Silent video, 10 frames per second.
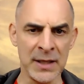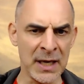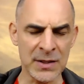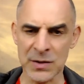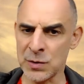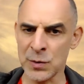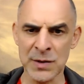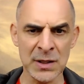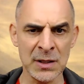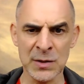Yes, you
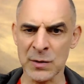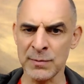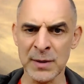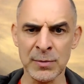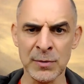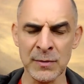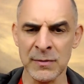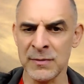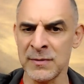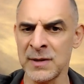see some
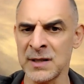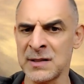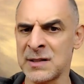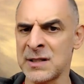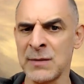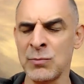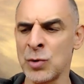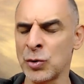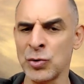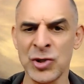people, they seem
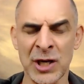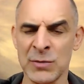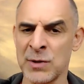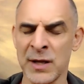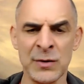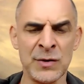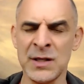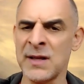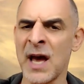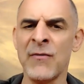not to change, but then you
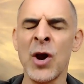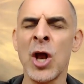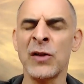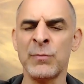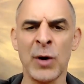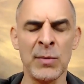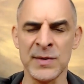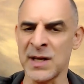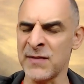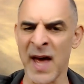see they have a lot of
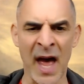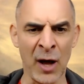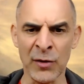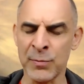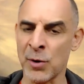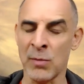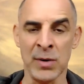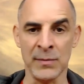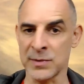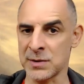problems. They have health
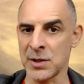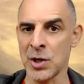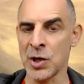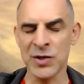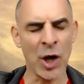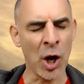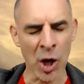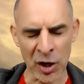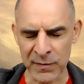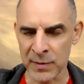problems. See a
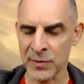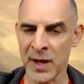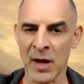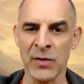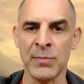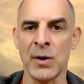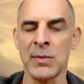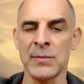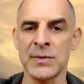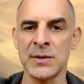lot of people with health
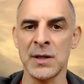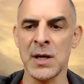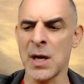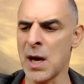problems.